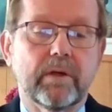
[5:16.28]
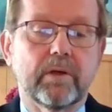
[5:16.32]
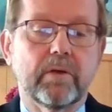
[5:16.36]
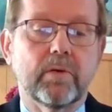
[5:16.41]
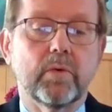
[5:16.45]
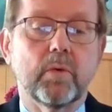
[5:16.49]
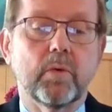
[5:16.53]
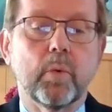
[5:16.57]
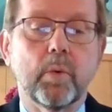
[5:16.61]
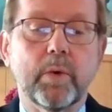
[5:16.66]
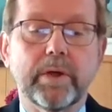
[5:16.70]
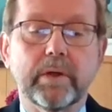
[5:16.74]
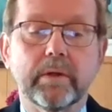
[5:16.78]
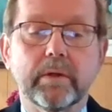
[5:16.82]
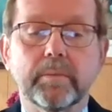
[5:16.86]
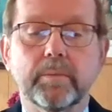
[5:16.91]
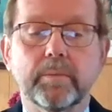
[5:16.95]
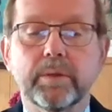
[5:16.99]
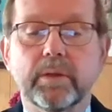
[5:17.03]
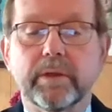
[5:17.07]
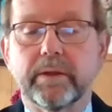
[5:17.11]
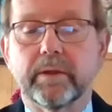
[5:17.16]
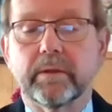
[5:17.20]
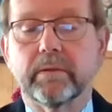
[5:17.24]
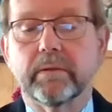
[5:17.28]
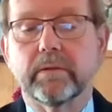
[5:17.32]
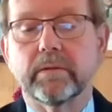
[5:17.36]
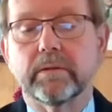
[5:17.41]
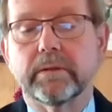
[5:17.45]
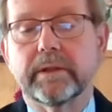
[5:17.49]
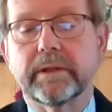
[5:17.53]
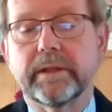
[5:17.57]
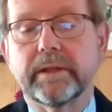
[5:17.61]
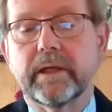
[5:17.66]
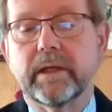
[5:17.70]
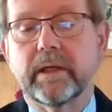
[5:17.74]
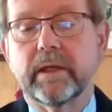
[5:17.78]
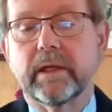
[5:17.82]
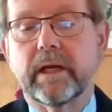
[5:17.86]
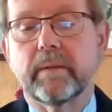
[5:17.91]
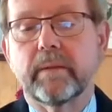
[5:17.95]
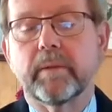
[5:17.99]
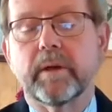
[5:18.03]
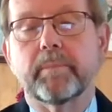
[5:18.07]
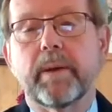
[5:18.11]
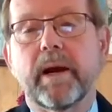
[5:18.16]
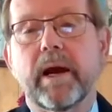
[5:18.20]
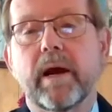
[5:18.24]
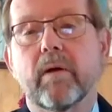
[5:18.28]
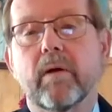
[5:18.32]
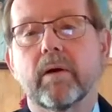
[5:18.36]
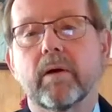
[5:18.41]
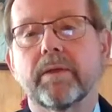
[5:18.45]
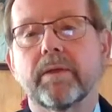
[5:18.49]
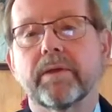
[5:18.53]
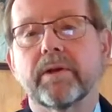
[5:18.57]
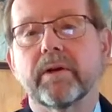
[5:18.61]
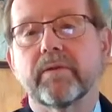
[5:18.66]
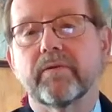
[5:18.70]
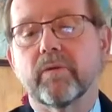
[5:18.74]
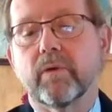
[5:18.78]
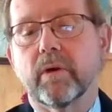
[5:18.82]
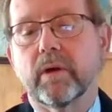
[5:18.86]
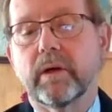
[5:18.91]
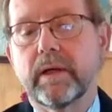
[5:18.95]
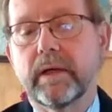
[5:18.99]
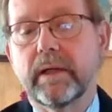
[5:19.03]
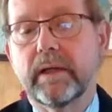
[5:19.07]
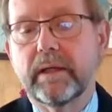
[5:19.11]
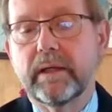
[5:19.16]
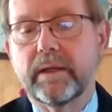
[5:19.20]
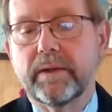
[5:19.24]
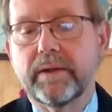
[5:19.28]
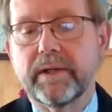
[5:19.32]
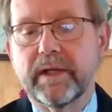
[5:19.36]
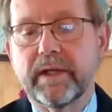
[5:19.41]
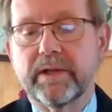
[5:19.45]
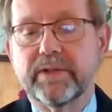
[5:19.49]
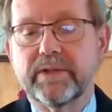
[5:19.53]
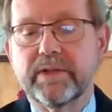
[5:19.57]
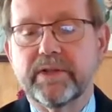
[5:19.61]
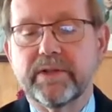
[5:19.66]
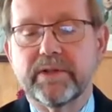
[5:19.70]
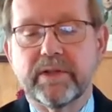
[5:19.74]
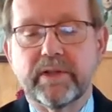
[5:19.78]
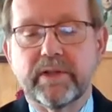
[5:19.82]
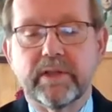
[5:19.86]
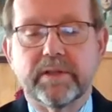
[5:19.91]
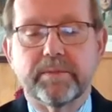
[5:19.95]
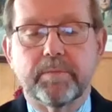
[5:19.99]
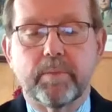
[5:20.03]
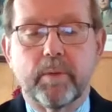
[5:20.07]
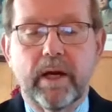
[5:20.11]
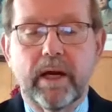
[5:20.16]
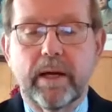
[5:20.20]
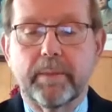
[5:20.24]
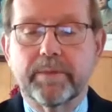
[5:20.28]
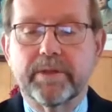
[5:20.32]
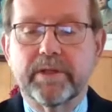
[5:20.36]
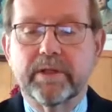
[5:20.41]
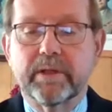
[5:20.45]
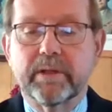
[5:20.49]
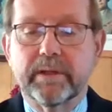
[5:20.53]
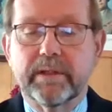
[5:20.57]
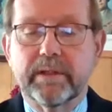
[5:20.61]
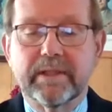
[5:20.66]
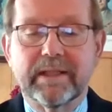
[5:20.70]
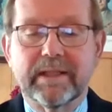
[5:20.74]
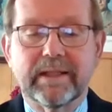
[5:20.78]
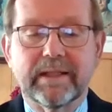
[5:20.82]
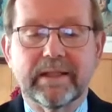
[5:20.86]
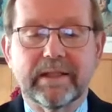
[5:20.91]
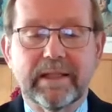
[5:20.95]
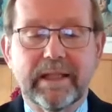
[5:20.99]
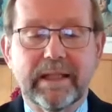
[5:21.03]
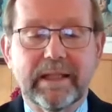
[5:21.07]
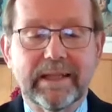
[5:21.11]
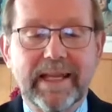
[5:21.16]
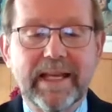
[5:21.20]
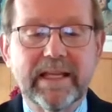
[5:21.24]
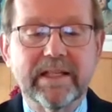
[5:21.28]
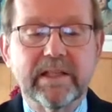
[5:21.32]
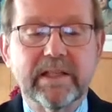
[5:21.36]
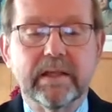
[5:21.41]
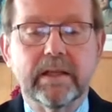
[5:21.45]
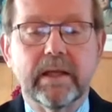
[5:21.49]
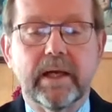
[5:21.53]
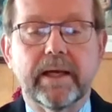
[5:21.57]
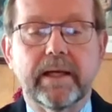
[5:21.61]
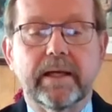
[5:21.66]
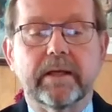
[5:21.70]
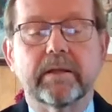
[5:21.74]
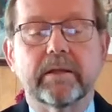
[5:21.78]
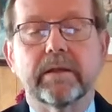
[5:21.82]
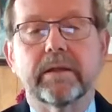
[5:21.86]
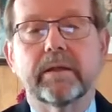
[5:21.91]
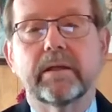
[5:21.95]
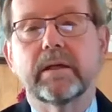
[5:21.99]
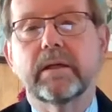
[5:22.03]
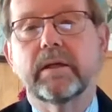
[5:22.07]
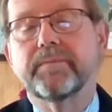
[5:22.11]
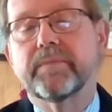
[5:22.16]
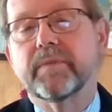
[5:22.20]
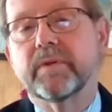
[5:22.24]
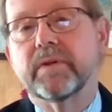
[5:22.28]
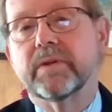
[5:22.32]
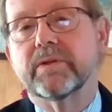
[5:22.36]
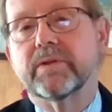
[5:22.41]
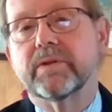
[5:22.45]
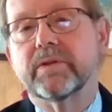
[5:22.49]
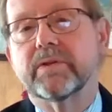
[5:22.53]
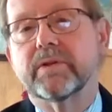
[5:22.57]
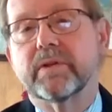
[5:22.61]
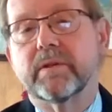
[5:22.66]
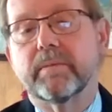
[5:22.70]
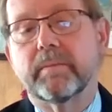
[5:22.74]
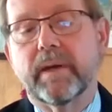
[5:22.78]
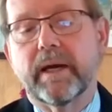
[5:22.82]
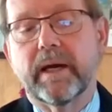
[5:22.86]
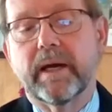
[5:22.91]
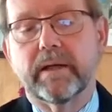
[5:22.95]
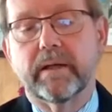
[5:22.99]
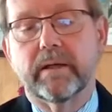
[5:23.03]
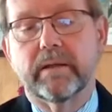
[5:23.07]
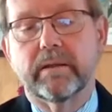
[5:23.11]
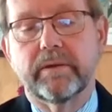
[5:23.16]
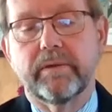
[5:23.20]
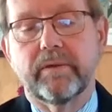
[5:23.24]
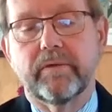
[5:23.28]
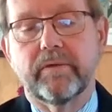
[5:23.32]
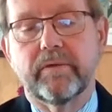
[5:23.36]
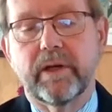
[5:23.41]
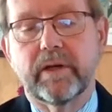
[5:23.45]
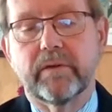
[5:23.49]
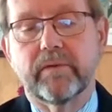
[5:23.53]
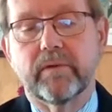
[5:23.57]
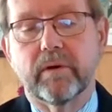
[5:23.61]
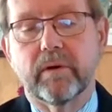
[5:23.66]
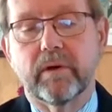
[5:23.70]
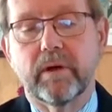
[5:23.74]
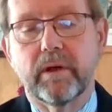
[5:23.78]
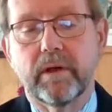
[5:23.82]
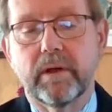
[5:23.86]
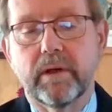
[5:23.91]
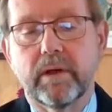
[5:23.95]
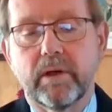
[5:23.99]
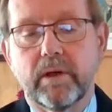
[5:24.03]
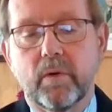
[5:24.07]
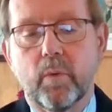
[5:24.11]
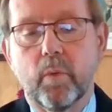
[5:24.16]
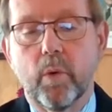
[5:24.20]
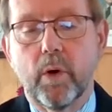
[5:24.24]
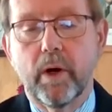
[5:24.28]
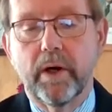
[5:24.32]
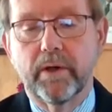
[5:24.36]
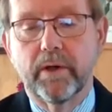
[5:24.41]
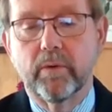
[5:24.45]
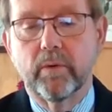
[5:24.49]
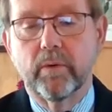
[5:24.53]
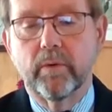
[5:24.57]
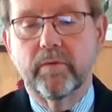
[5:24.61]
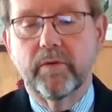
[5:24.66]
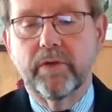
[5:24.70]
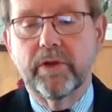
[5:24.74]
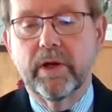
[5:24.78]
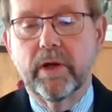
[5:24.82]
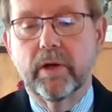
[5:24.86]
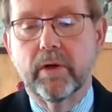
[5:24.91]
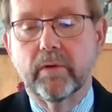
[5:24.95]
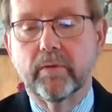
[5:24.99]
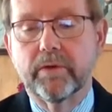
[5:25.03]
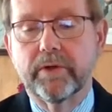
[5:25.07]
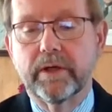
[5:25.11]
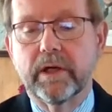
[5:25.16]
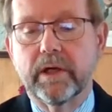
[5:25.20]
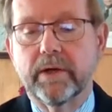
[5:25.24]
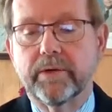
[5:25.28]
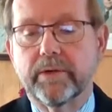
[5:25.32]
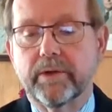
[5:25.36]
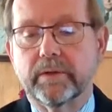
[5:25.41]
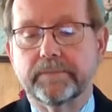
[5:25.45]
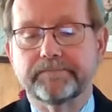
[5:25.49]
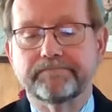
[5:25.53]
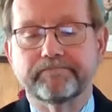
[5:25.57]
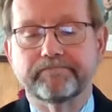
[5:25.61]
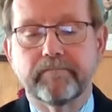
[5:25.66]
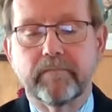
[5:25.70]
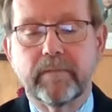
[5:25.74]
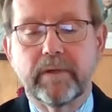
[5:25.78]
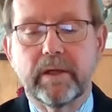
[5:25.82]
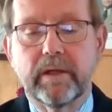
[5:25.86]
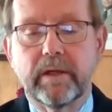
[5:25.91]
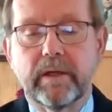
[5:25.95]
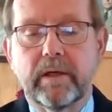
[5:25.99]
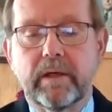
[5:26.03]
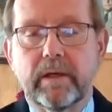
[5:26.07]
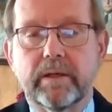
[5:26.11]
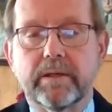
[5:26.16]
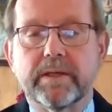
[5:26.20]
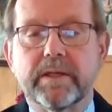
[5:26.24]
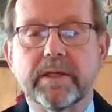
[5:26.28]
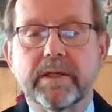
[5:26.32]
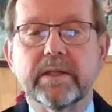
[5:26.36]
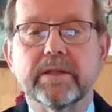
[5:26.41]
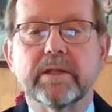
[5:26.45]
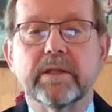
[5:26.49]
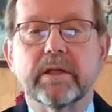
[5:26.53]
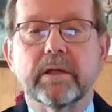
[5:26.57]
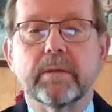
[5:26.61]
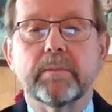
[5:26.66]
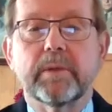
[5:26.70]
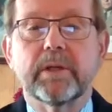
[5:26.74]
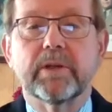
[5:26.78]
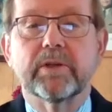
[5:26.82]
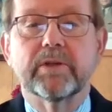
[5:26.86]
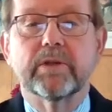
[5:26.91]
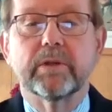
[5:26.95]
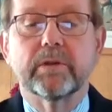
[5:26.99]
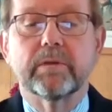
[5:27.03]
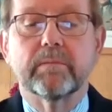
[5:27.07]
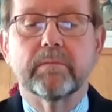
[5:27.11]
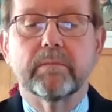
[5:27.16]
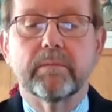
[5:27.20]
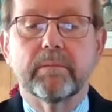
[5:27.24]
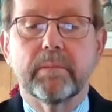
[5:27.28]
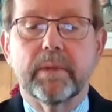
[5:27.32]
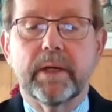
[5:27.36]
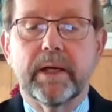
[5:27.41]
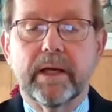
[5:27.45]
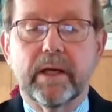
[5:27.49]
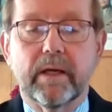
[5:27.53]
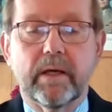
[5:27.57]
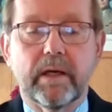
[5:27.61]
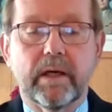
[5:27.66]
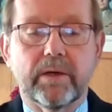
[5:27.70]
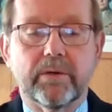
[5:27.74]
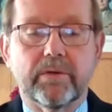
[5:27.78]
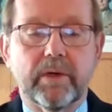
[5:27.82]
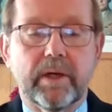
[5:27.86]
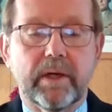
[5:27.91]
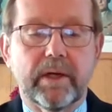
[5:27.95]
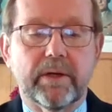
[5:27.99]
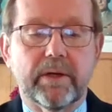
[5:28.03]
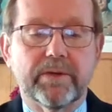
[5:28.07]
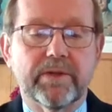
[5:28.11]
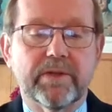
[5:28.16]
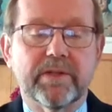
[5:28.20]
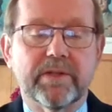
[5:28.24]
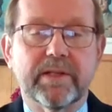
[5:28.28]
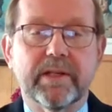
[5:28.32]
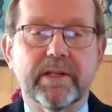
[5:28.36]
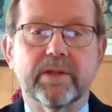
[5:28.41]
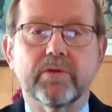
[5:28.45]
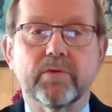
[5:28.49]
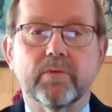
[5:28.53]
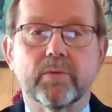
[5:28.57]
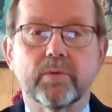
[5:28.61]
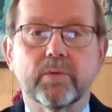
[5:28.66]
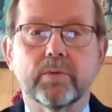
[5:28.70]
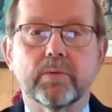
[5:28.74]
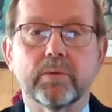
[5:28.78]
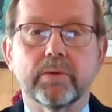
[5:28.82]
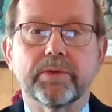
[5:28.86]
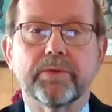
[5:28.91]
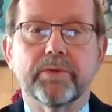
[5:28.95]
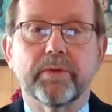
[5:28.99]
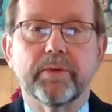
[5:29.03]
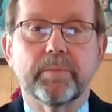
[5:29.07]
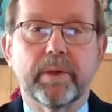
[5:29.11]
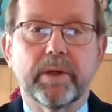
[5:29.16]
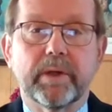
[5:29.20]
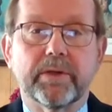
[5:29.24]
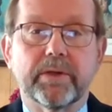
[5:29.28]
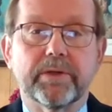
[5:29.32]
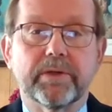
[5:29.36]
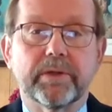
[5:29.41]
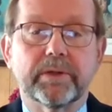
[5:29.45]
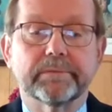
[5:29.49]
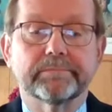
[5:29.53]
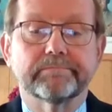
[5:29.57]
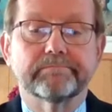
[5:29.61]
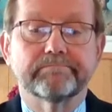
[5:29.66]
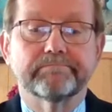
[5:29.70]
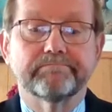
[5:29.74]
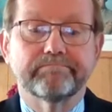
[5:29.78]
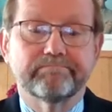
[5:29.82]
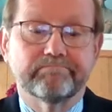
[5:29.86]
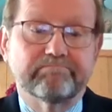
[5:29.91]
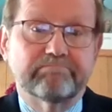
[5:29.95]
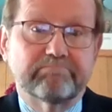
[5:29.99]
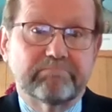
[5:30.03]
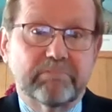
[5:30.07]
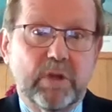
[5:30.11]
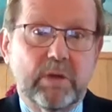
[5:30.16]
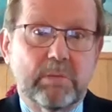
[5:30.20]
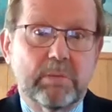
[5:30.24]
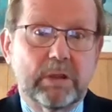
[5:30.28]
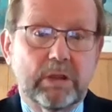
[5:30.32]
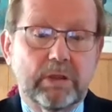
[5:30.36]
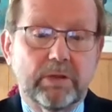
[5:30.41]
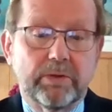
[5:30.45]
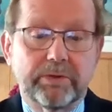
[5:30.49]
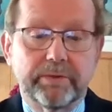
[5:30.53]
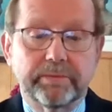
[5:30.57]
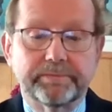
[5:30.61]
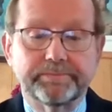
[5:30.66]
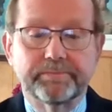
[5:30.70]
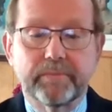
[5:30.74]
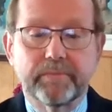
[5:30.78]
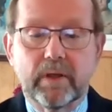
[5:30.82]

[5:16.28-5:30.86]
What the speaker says: who wield political and economic power, and therefore the SEC is perhaps at least less likely to systematically favor one over the other. The Sentencing Commission, by contrast, sets rules for punishing criminals,